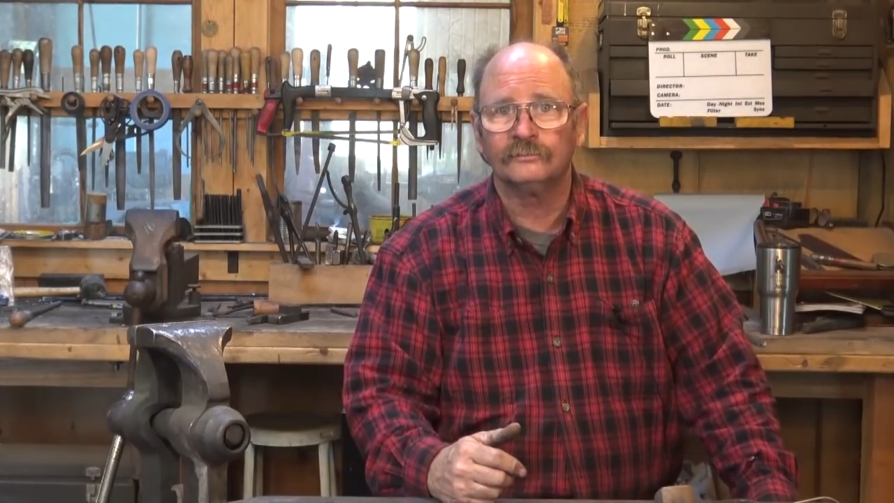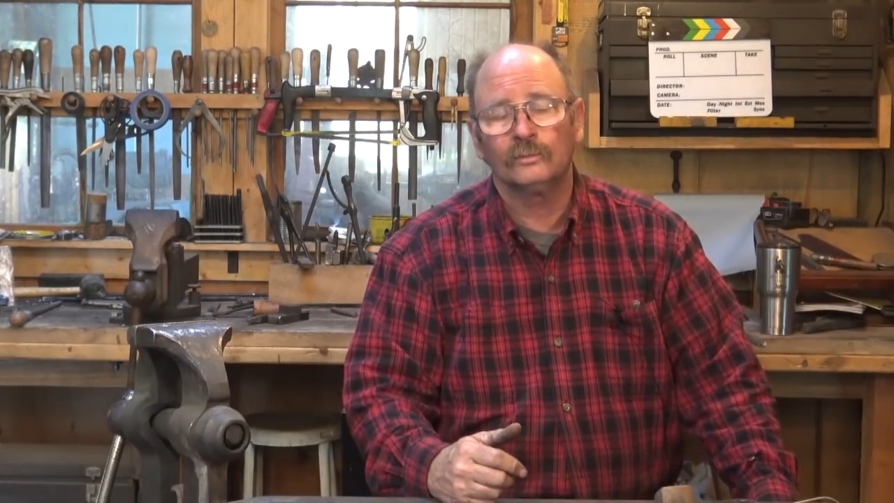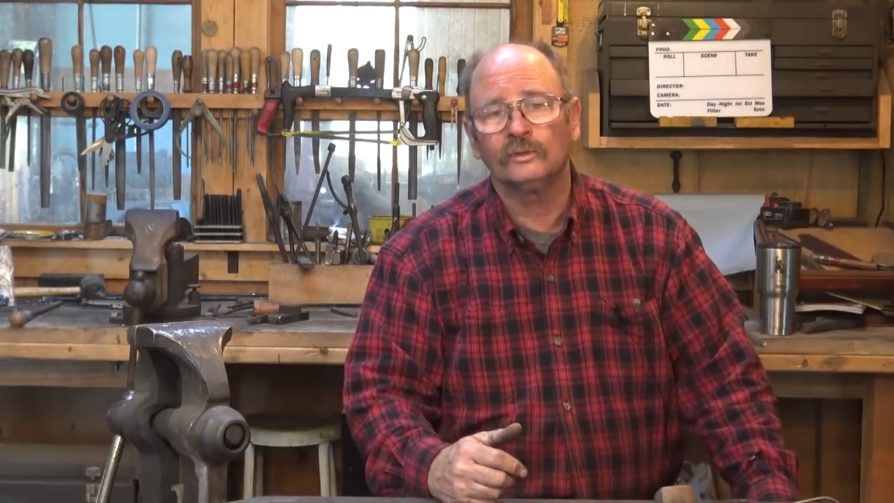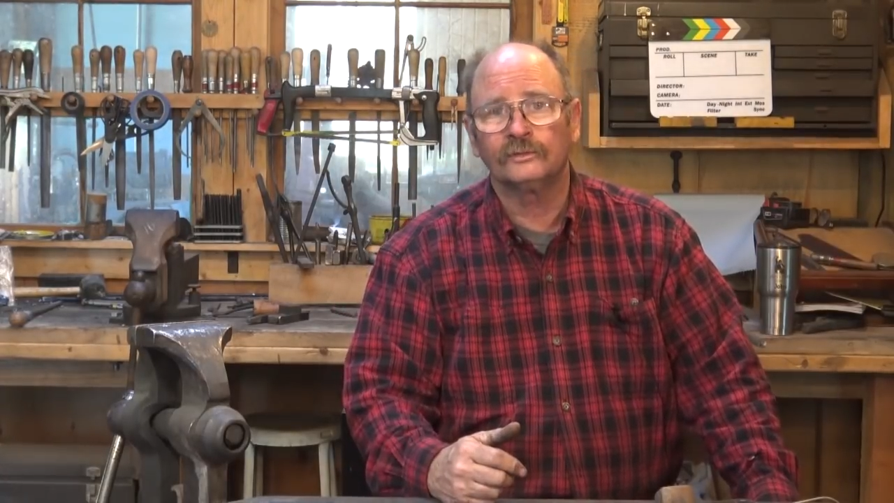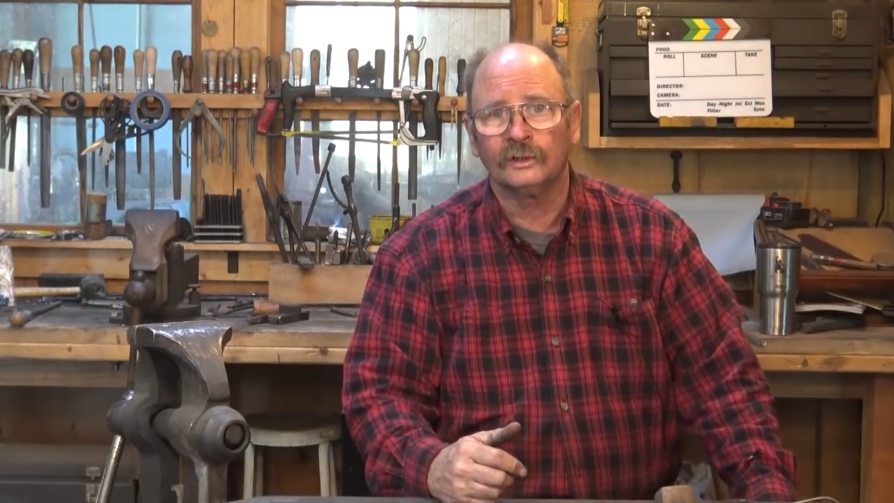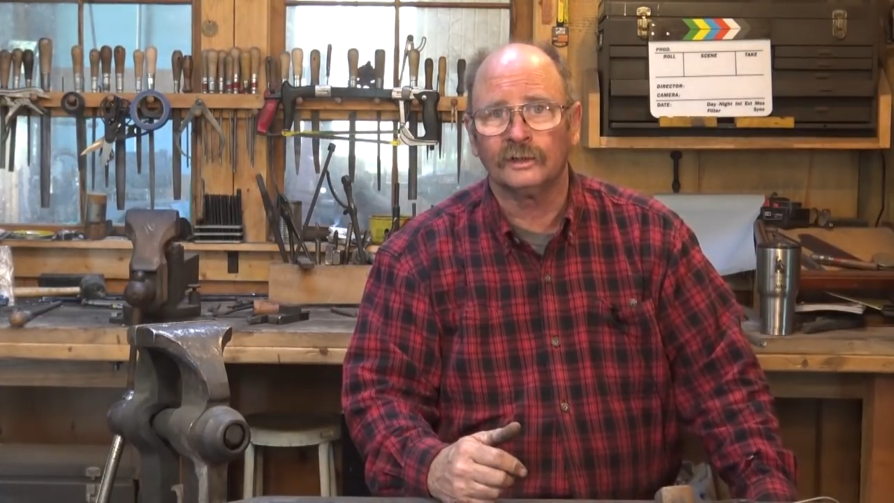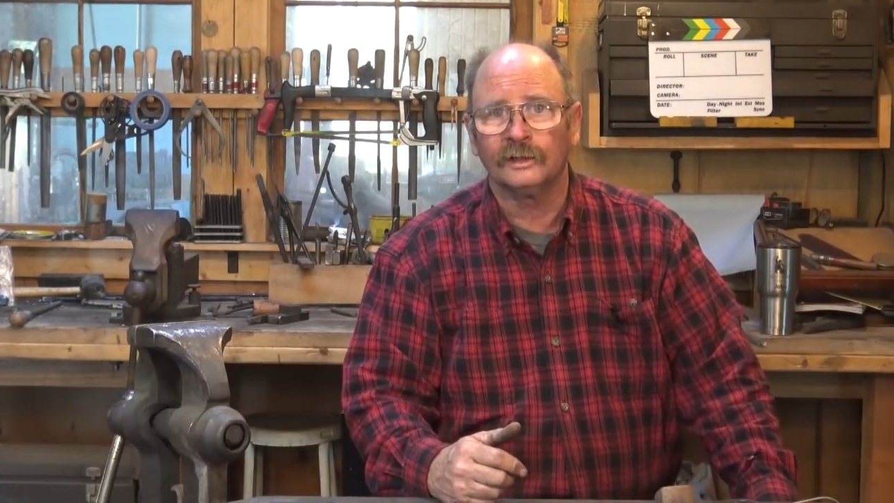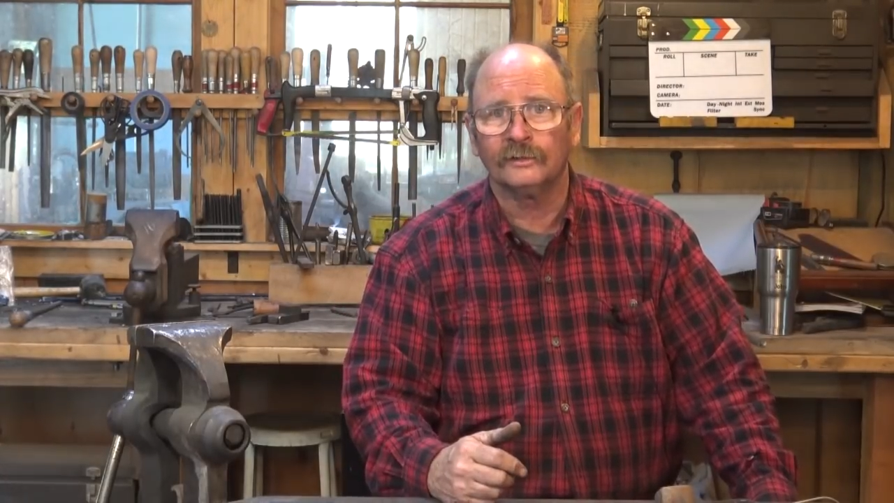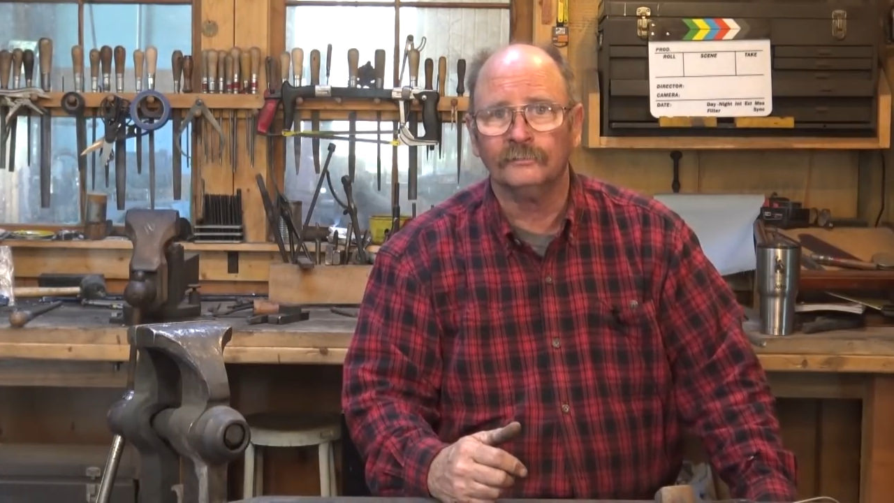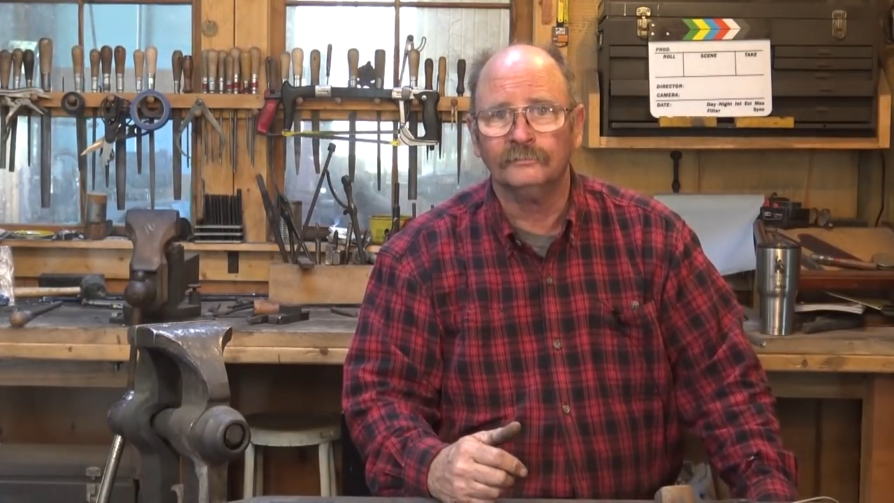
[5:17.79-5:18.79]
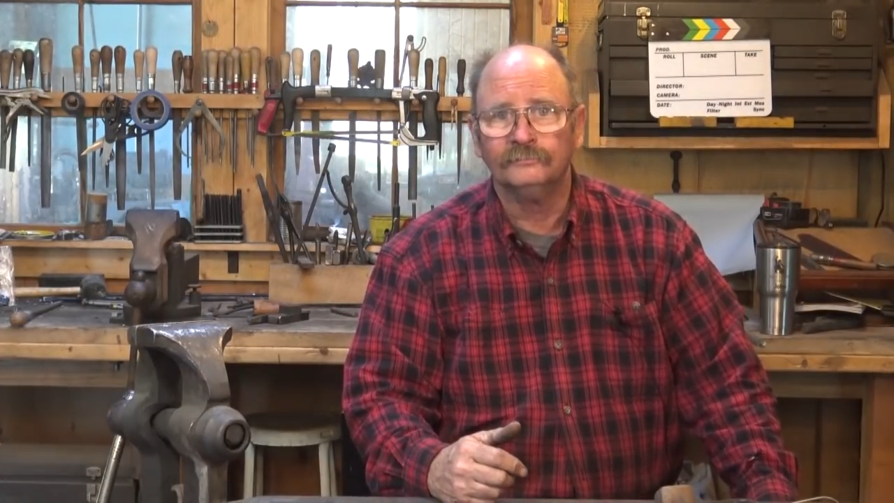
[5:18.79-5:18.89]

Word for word: We'll see you later.